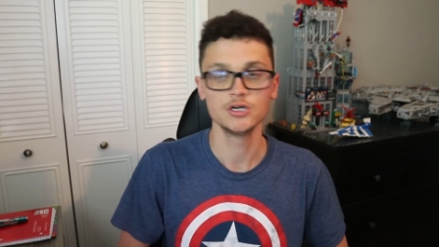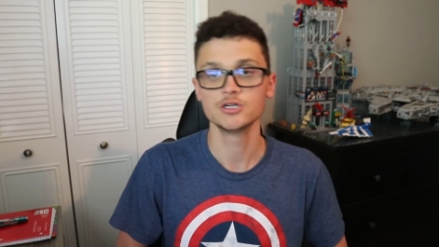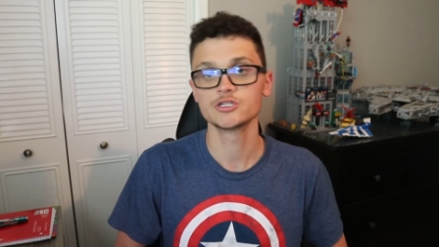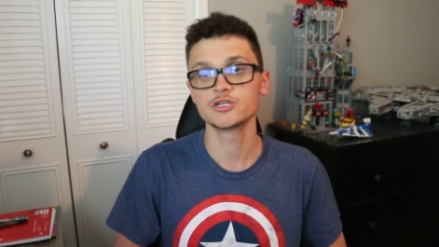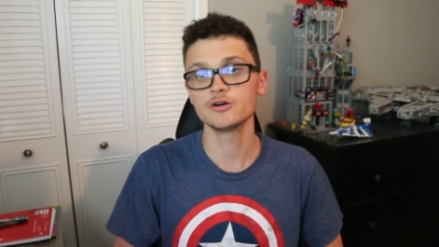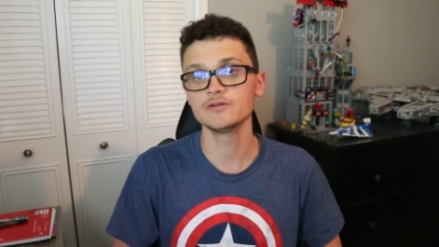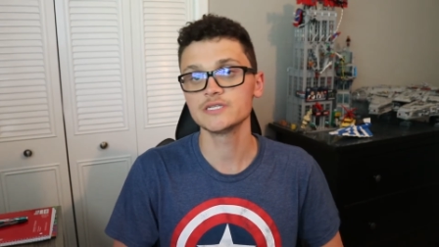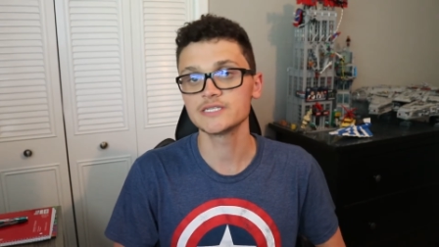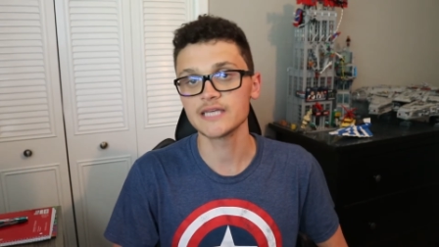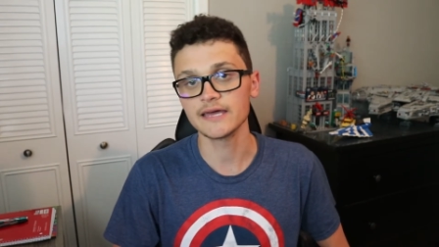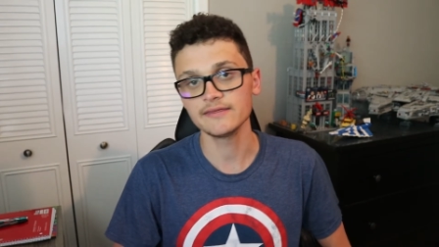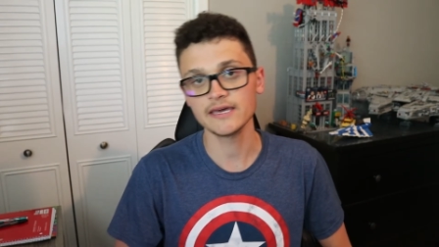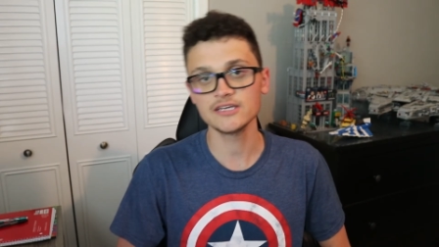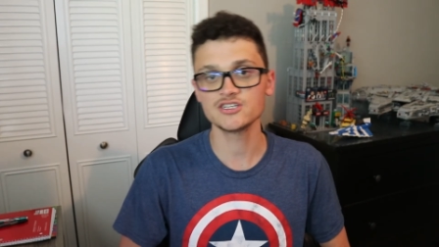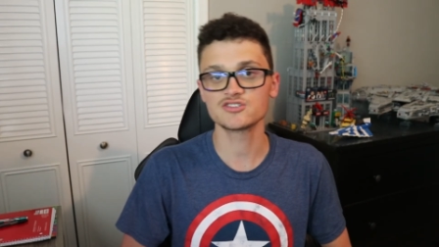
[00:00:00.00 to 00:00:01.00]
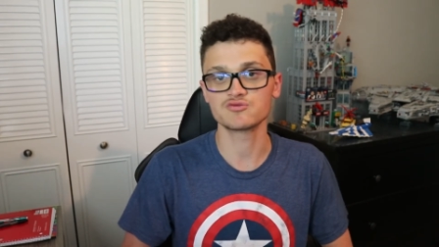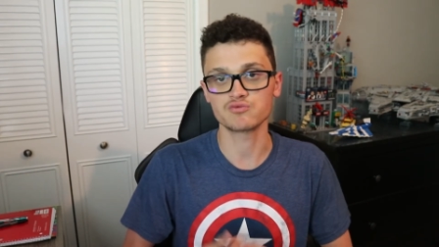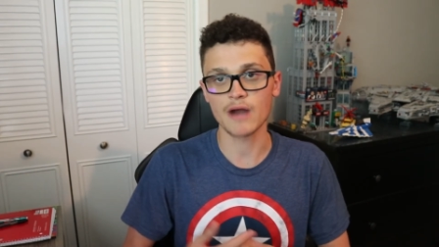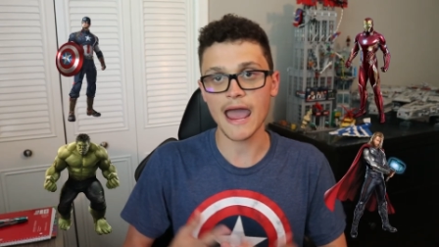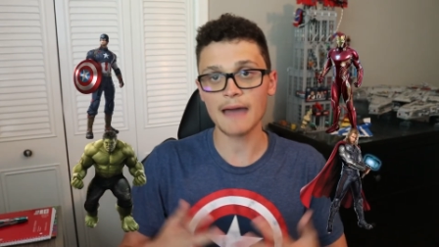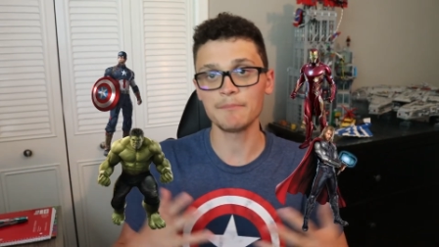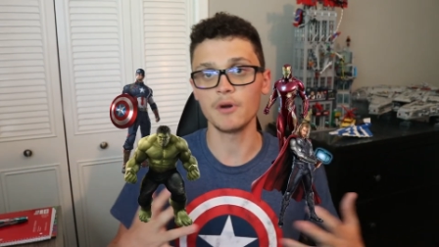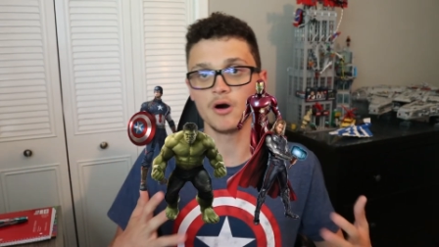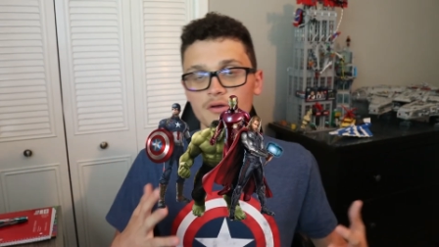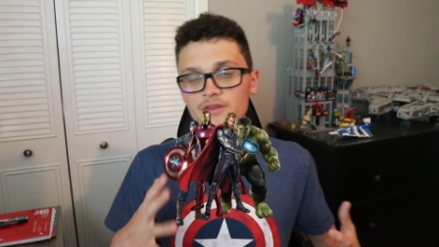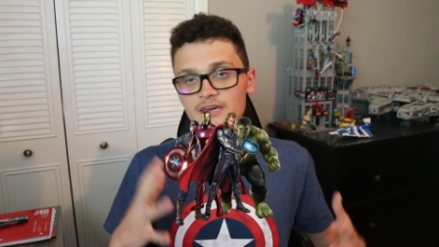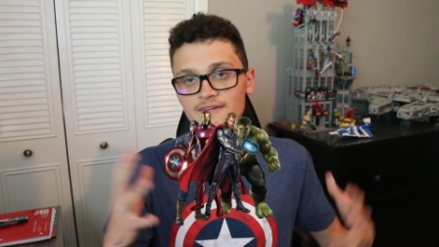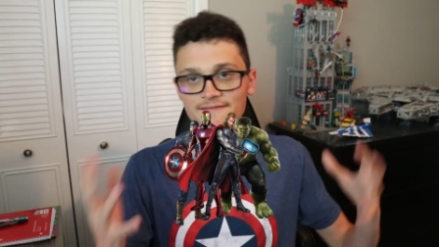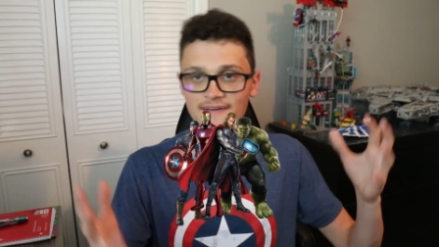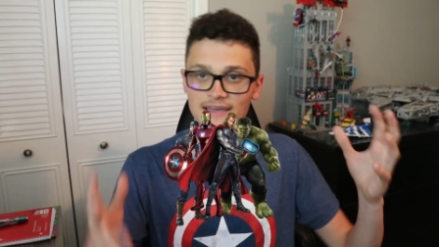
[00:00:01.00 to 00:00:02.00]
So instead they just wrap all
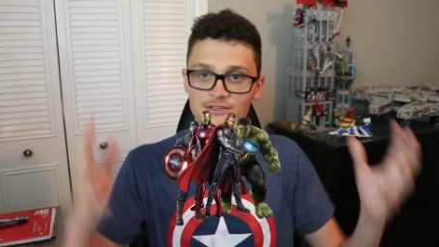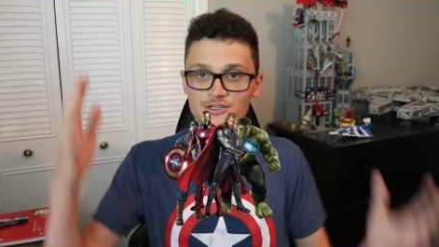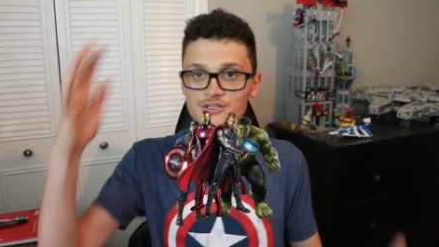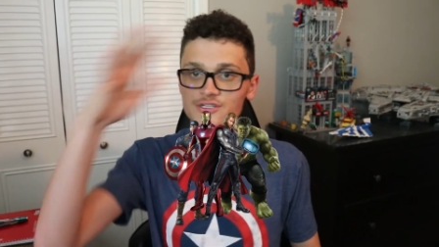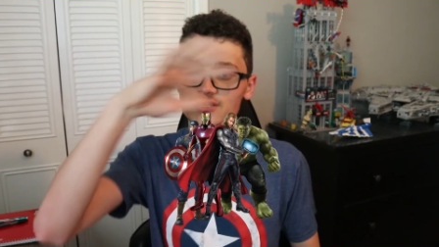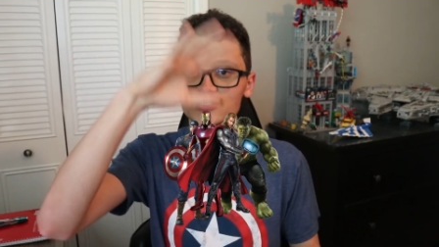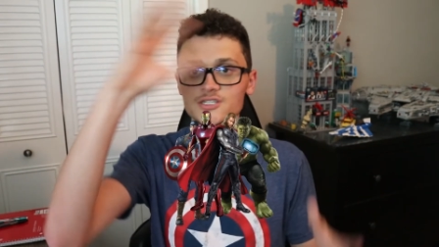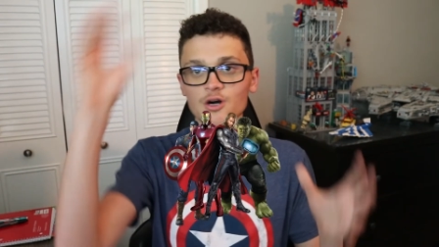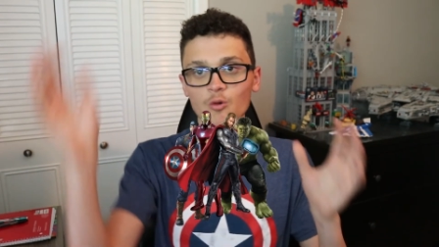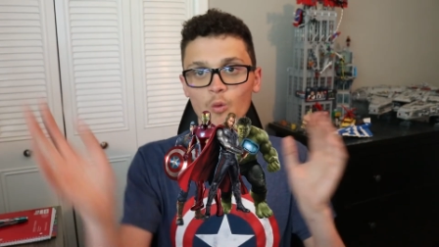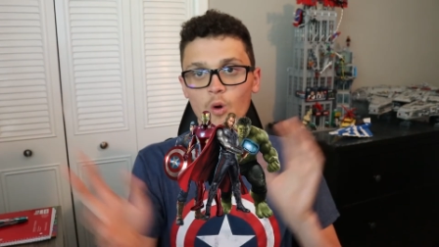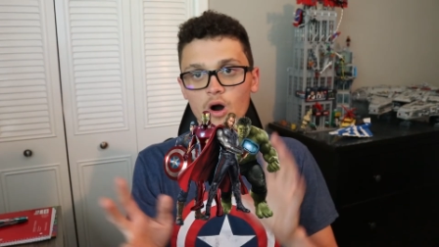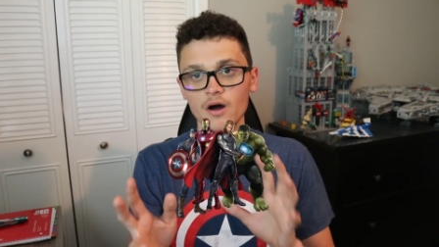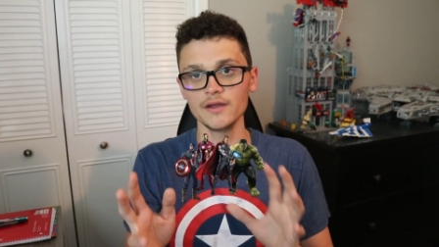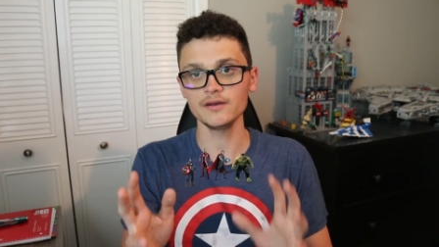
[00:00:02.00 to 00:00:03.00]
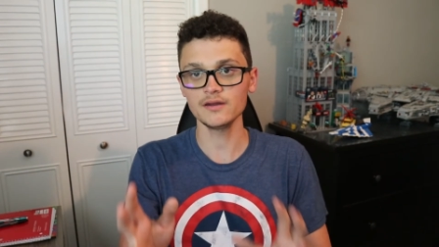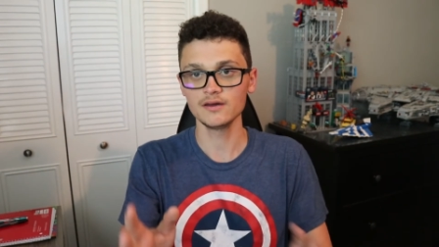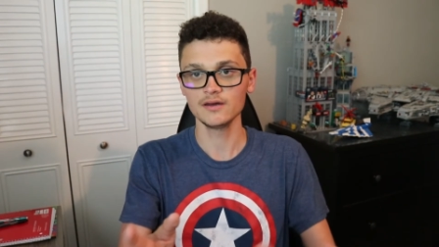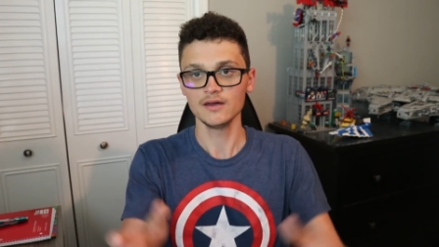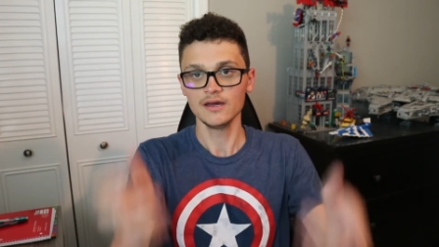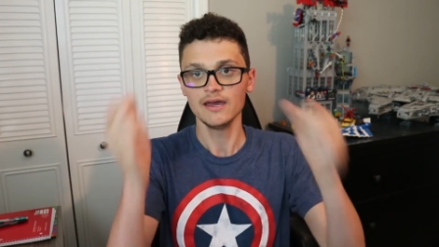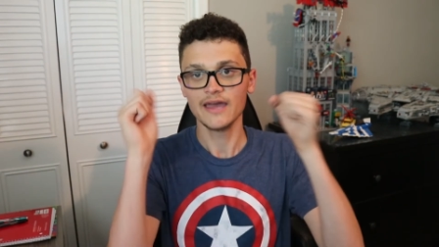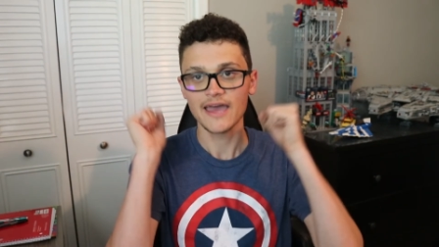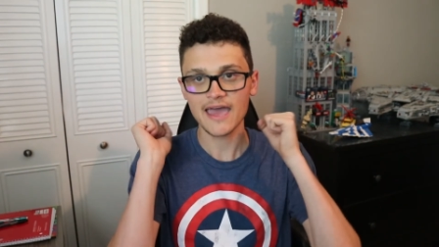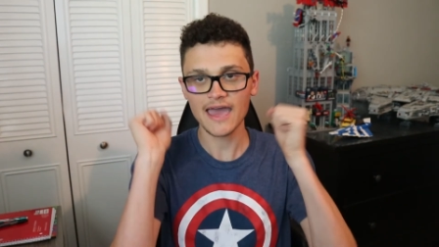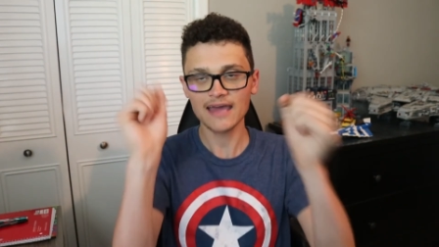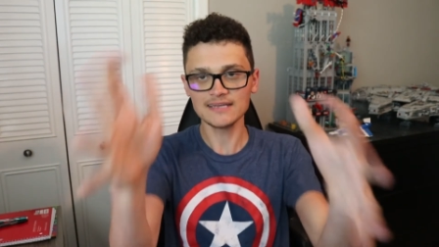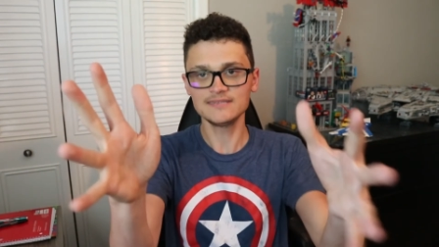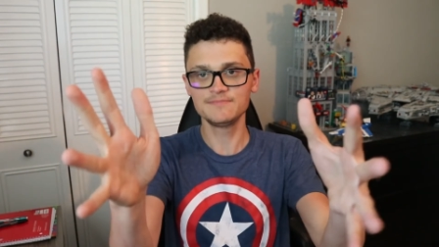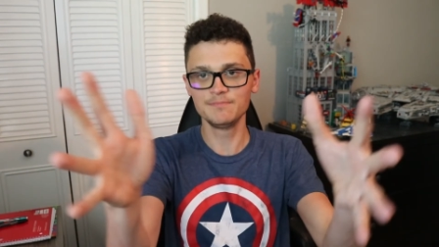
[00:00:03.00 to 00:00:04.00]
the Avengers into one,
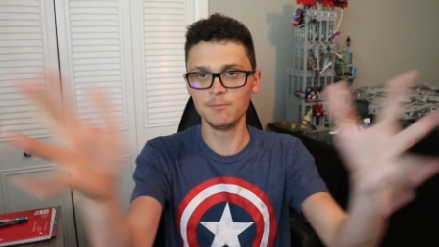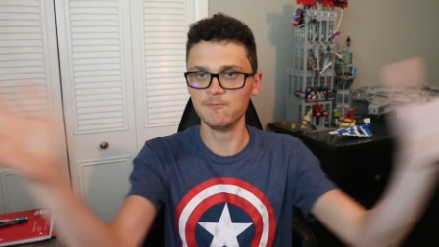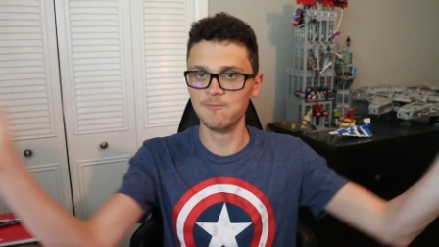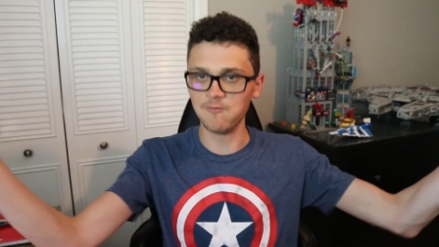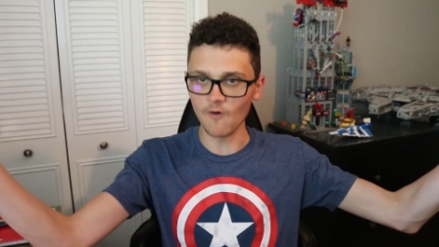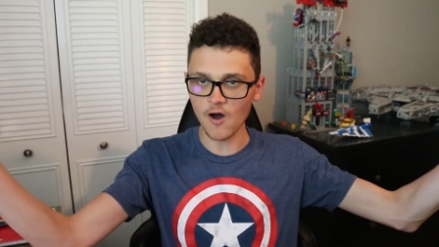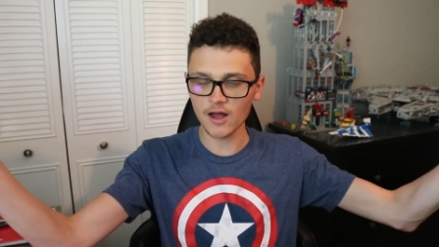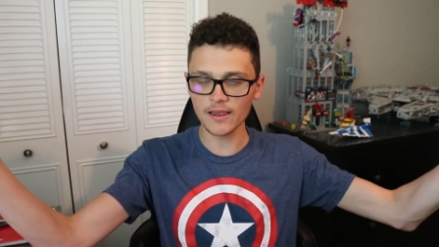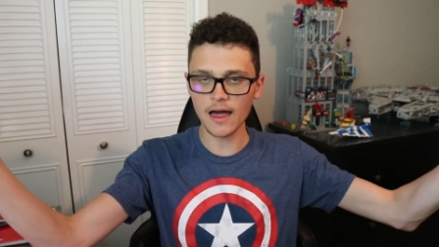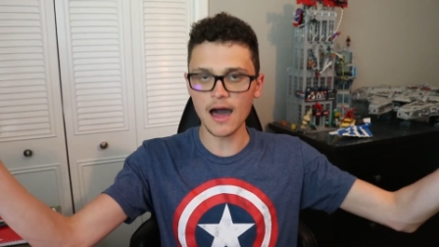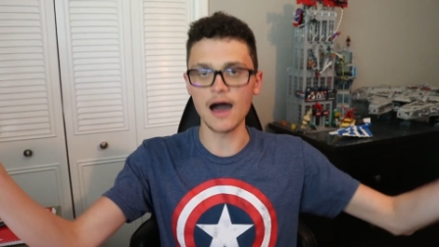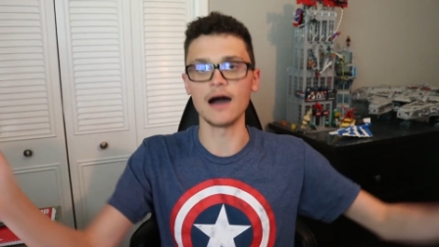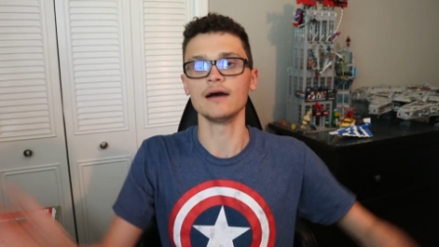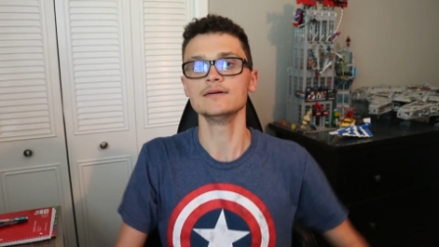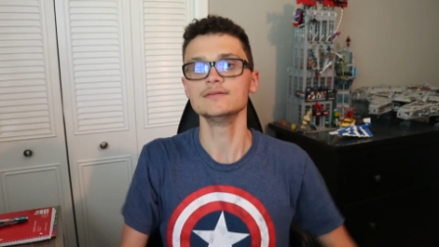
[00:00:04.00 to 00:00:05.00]
and voila,